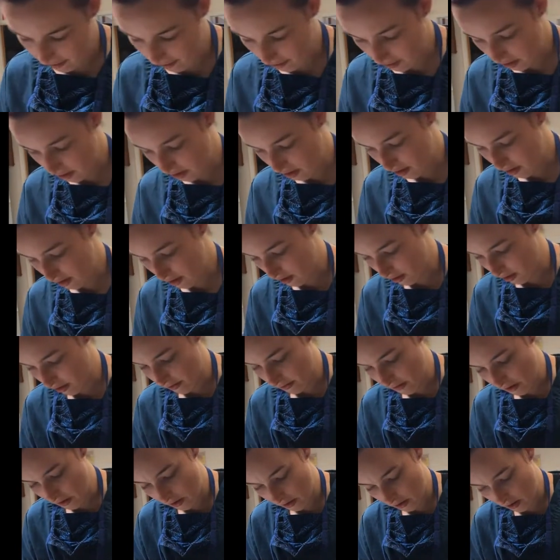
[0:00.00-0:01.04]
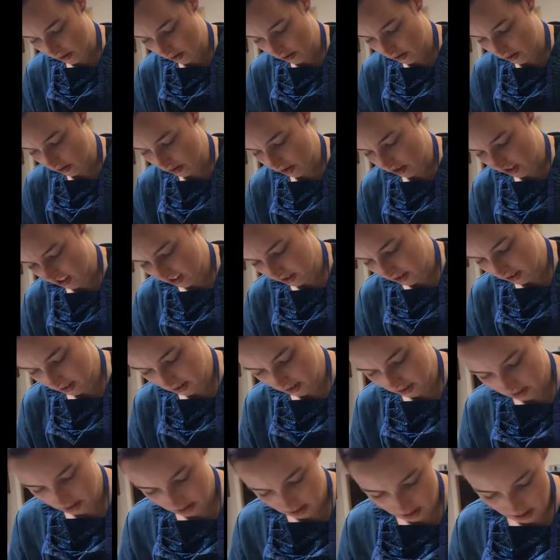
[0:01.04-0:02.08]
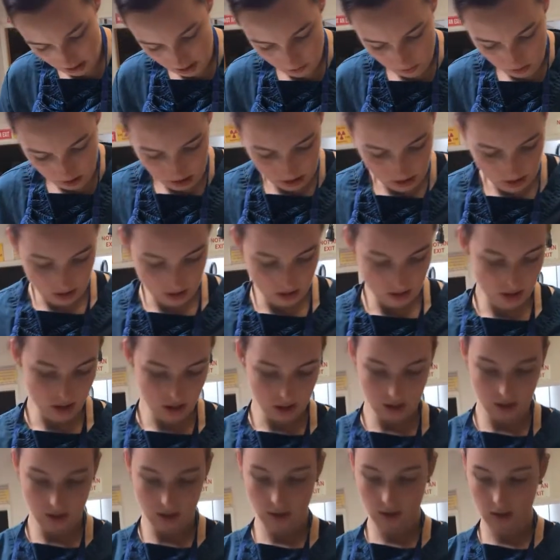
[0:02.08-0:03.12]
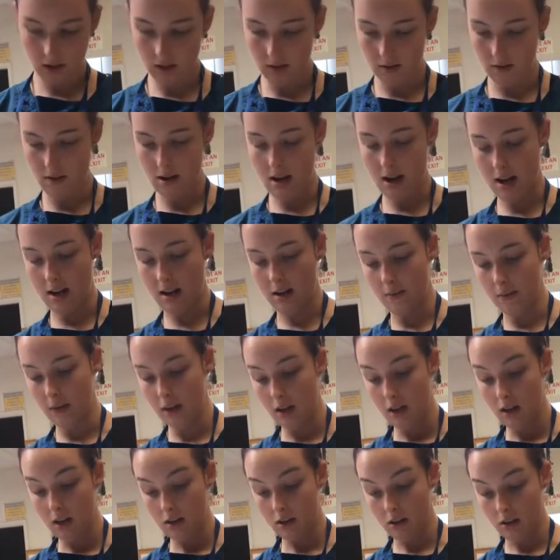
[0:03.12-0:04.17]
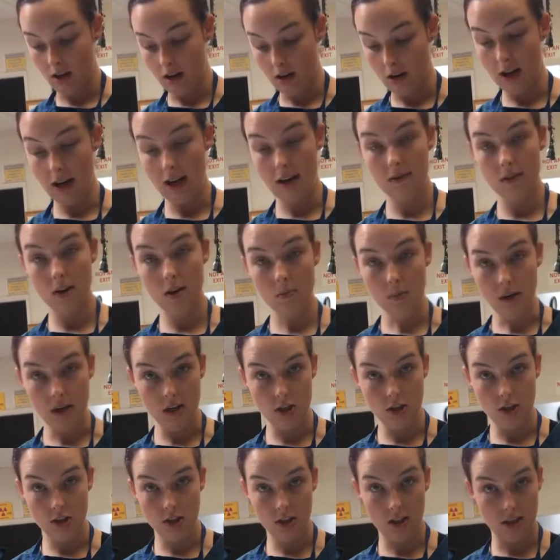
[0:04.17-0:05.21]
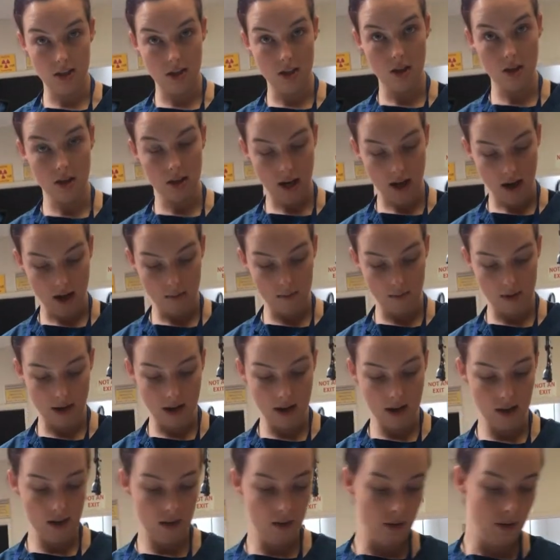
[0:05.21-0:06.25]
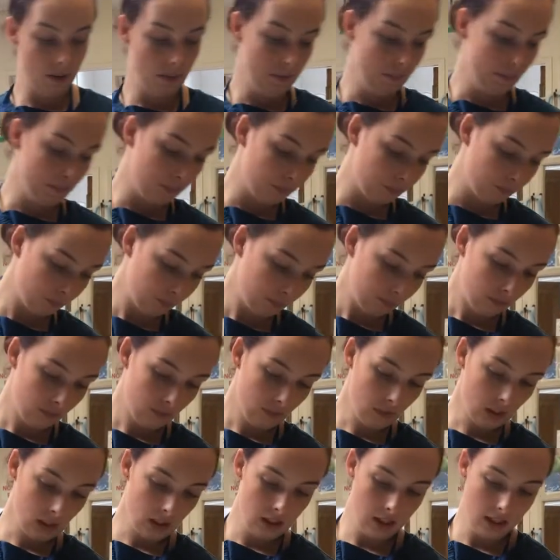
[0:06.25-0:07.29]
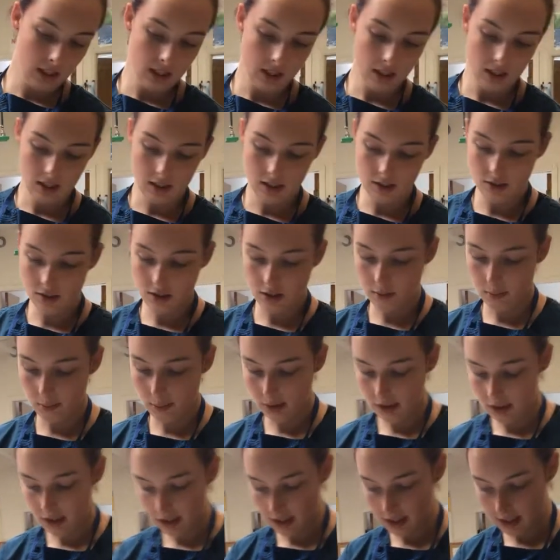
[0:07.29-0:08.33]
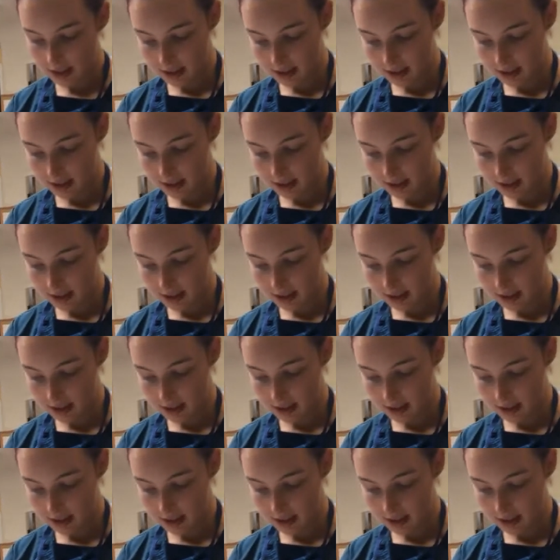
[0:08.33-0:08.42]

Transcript: fur, so the Velcro's not wanting to stick. Alrighty, so now I have our patient in our cat bag. He is completely